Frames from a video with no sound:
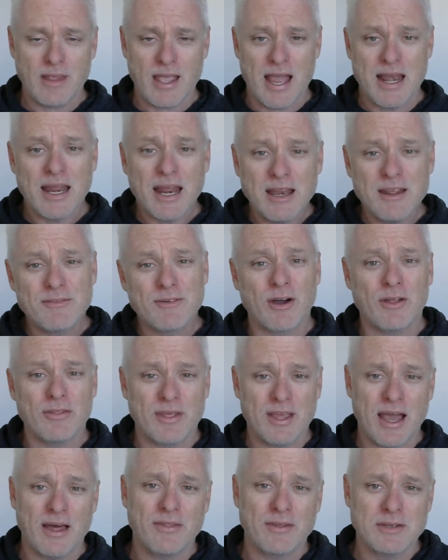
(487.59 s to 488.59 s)
And then you've got
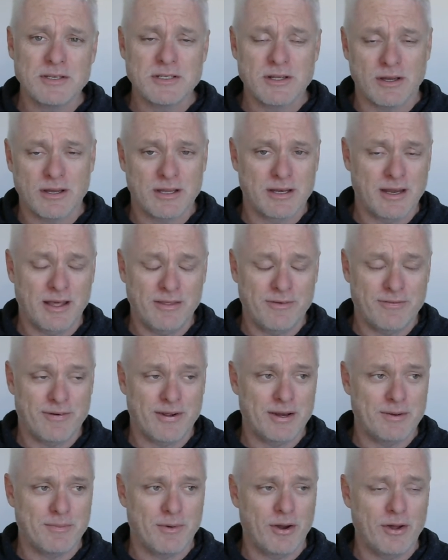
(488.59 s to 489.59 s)
the others, like another
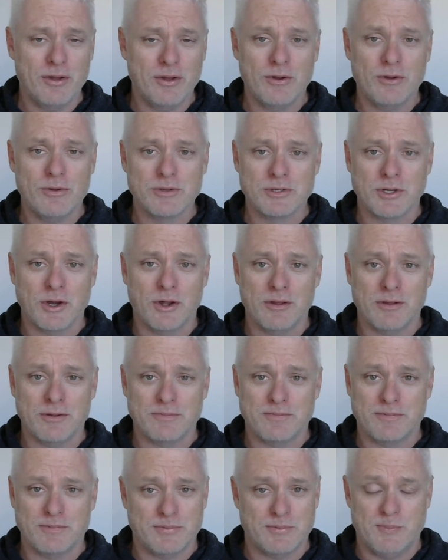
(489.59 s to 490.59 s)
friend of mine who's got it
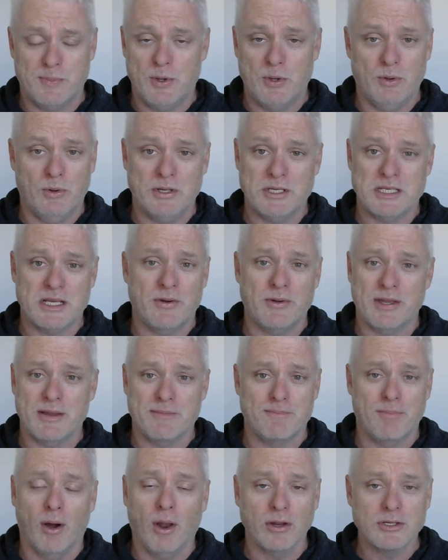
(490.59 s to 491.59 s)
purely so he
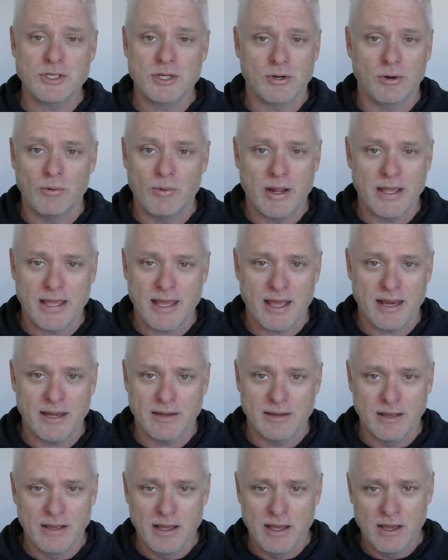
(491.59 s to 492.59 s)
can polish it all weekend.
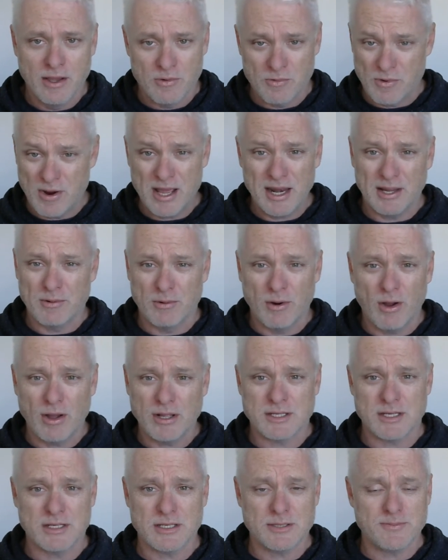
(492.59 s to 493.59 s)
Rarely
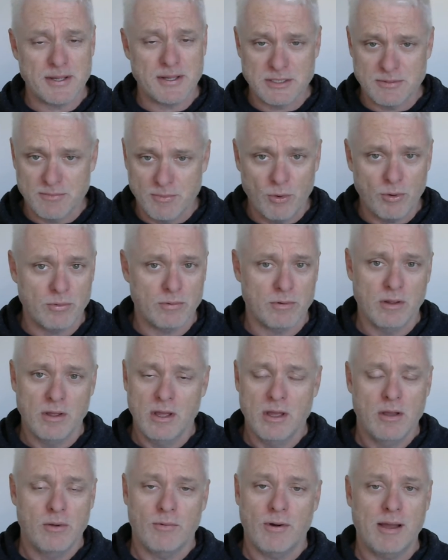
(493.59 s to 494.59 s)
rides it, spends
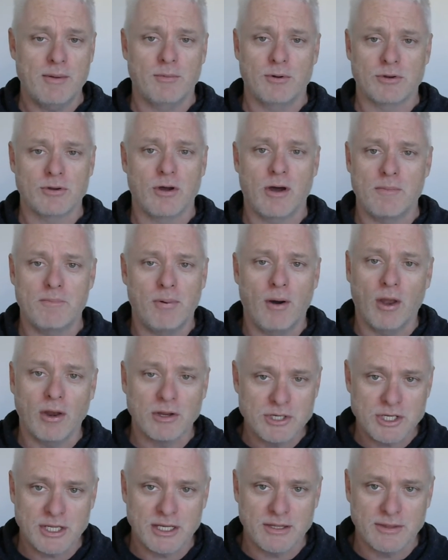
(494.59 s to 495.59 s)
way more time
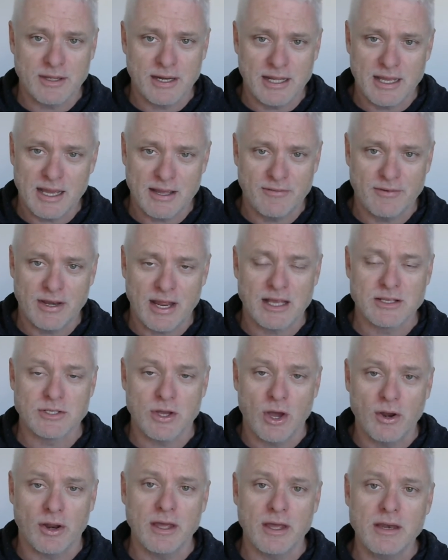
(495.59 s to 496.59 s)
polishing it than he ever does
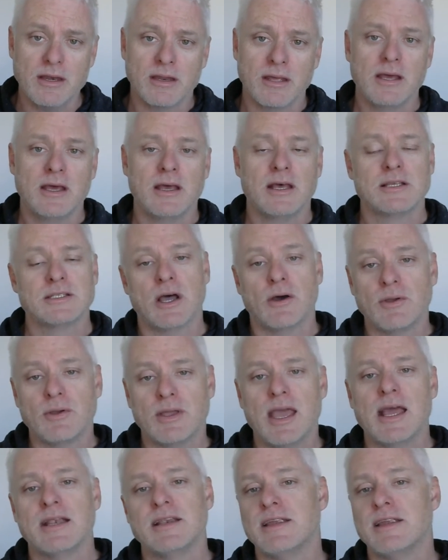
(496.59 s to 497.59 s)
on it. So
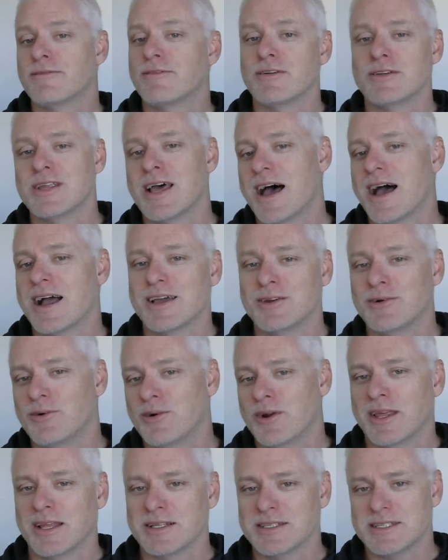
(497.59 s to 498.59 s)
again, different target
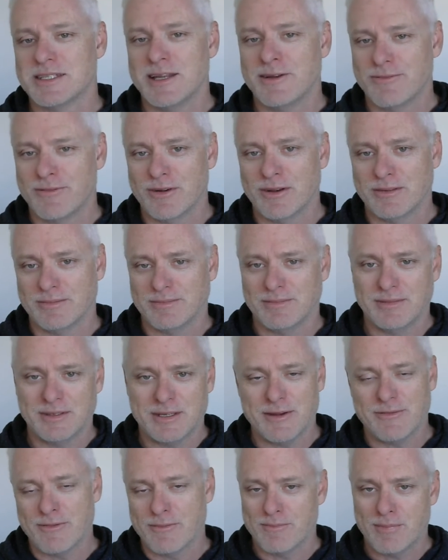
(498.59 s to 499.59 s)
audience, different
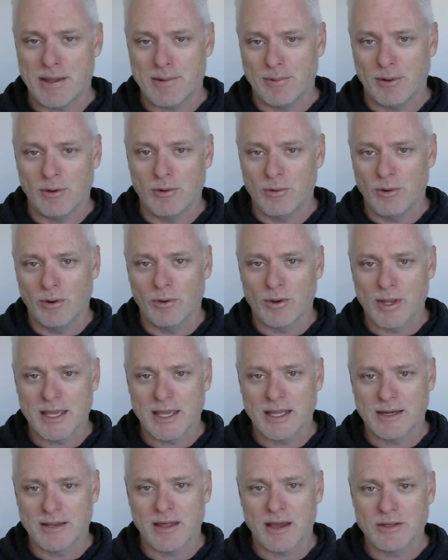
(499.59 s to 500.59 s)
people who are looking
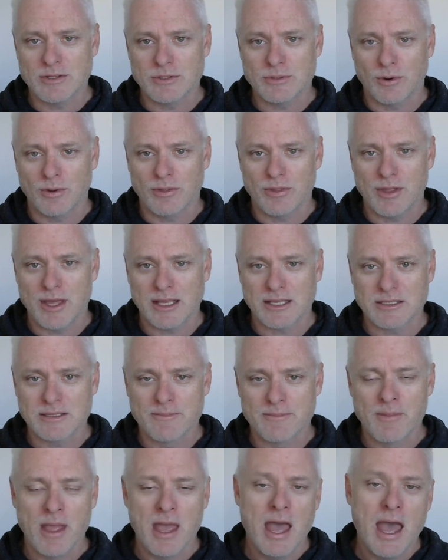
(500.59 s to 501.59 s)
into those sort of things.
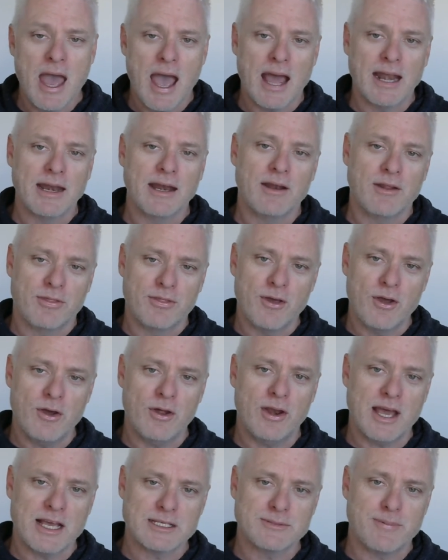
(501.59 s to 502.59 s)
And then the third
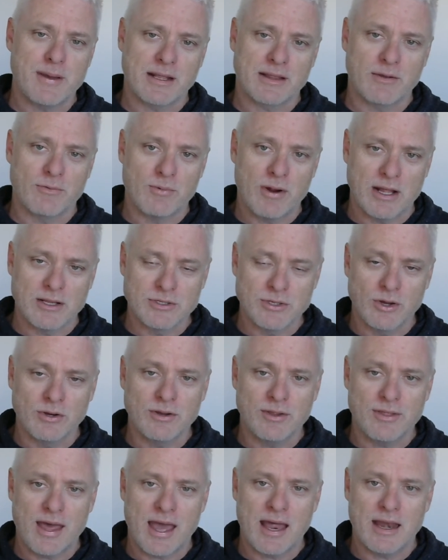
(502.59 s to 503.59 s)
aspect that runs
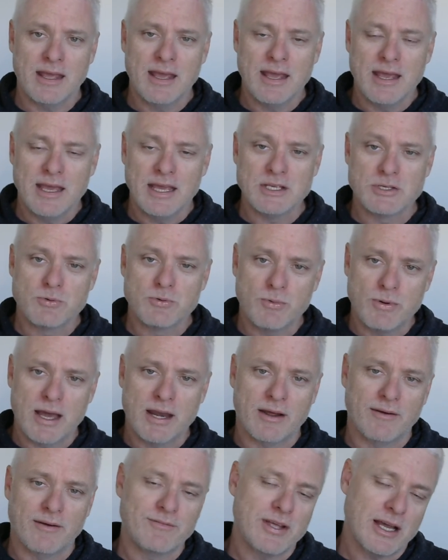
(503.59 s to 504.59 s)
onto that is,
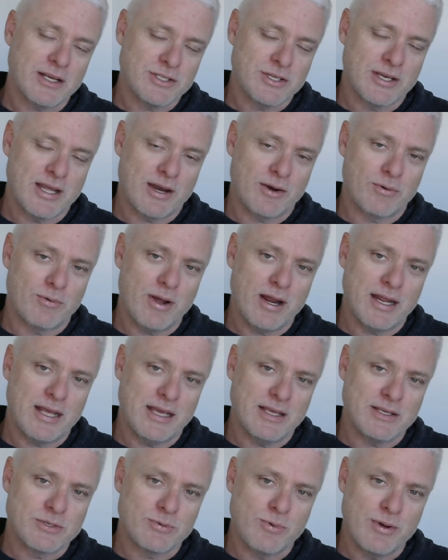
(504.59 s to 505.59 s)
and I've touched on that
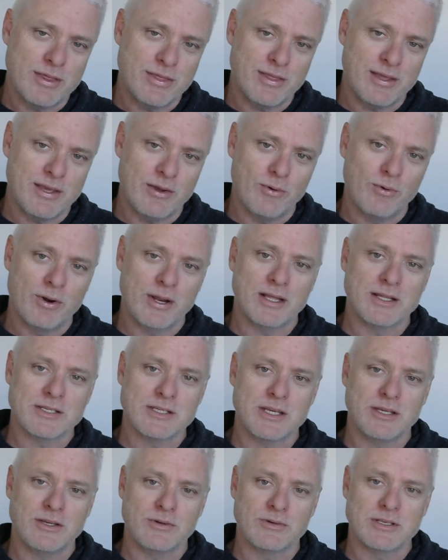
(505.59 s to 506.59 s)
already, is with the audience
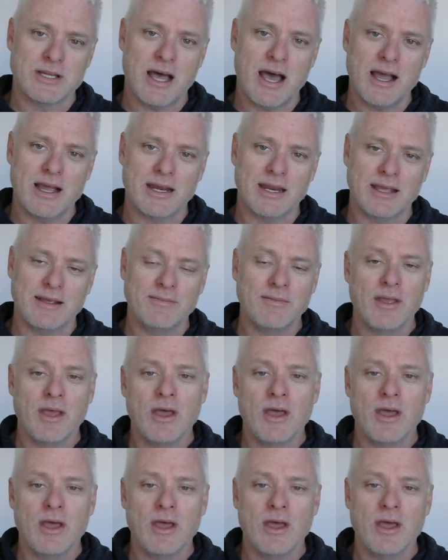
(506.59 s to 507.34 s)
that you're targeting,